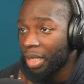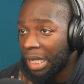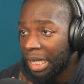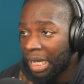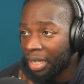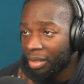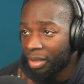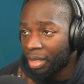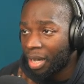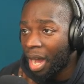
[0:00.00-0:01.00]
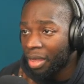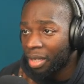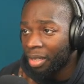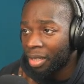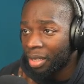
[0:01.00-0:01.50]
it
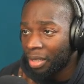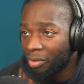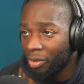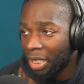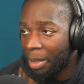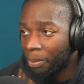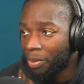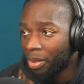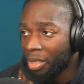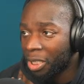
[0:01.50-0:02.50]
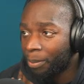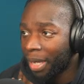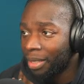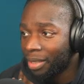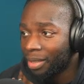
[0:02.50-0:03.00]
either keeps the
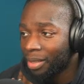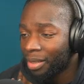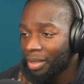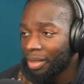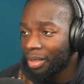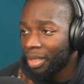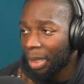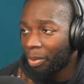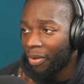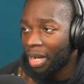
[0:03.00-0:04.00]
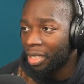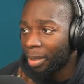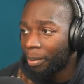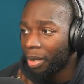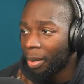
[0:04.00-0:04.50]
space to prevent it
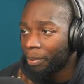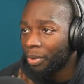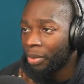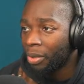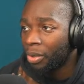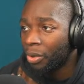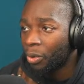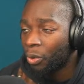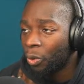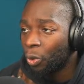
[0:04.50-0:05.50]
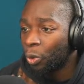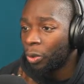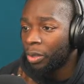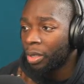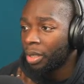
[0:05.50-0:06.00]
jumping up,
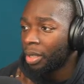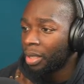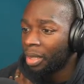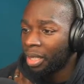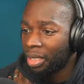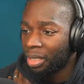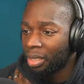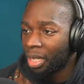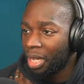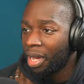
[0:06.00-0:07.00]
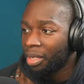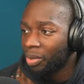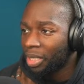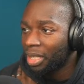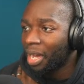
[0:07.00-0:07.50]
or this here just
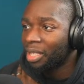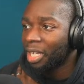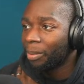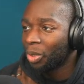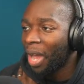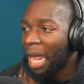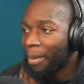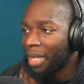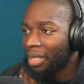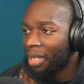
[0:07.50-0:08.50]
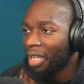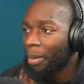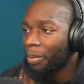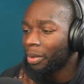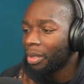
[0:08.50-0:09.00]
slides up, so animate sliding
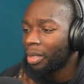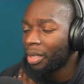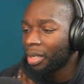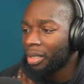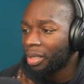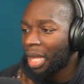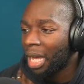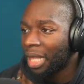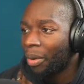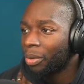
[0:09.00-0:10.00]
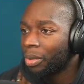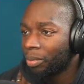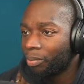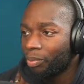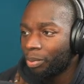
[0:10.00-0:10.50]
up, because that would
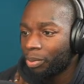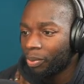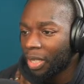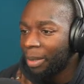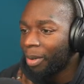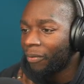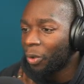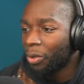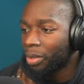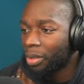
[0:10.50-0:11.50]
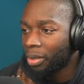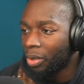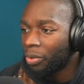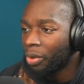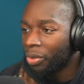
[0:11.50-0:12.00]
keep my focus
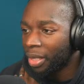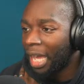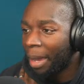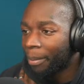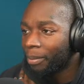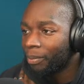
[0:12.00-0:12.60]
on the game